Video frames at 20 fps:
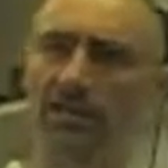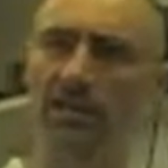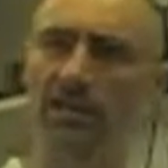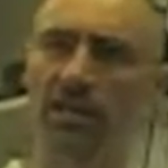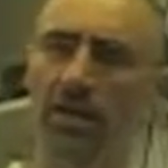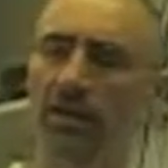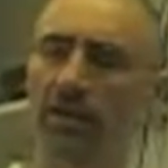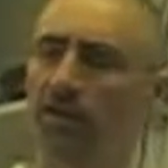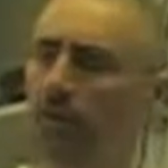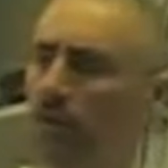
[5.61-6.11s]

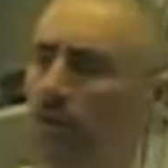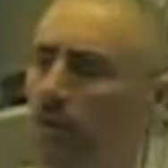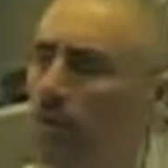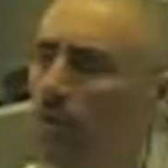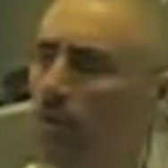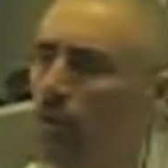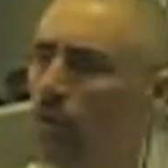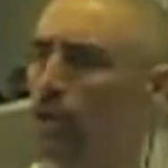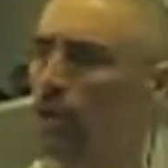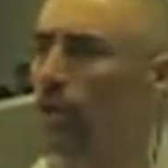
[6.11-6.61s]
together
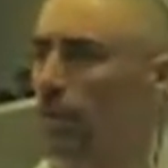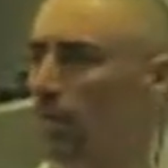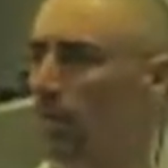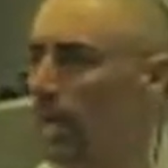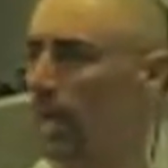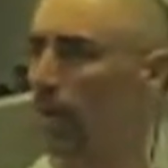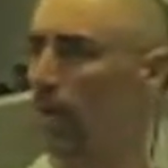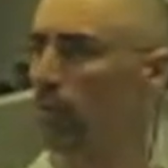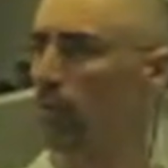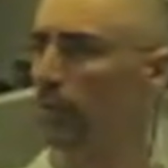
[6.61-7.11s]
work,
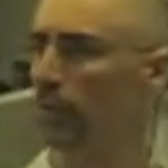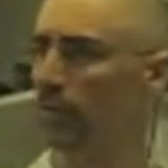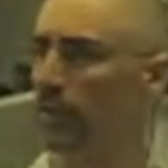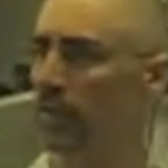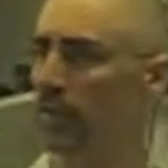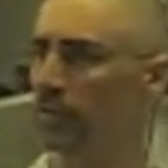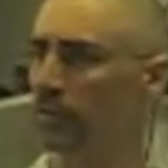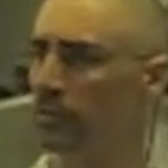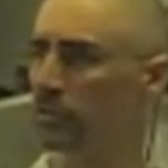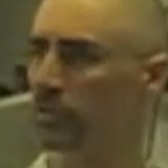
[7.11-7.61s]
power, and
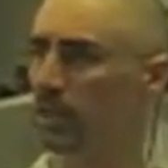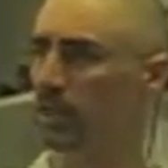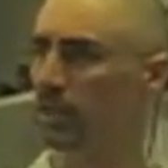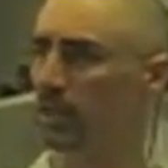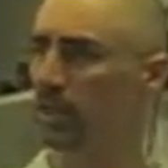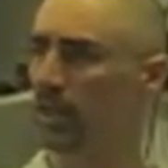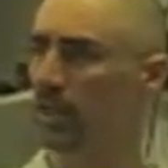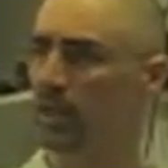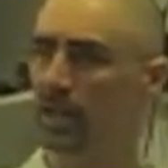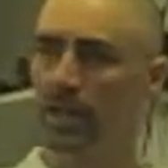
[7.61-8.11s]
energy
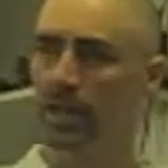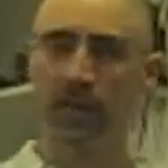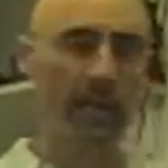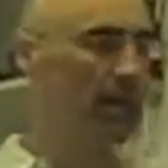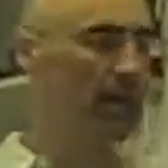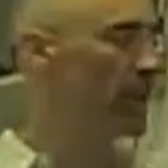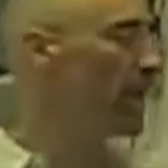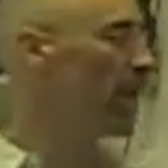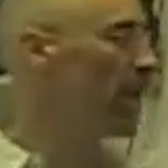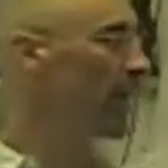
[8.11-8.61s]

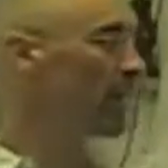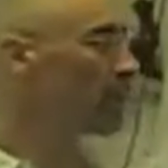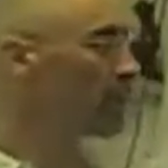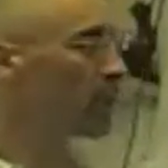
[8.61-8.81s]
in a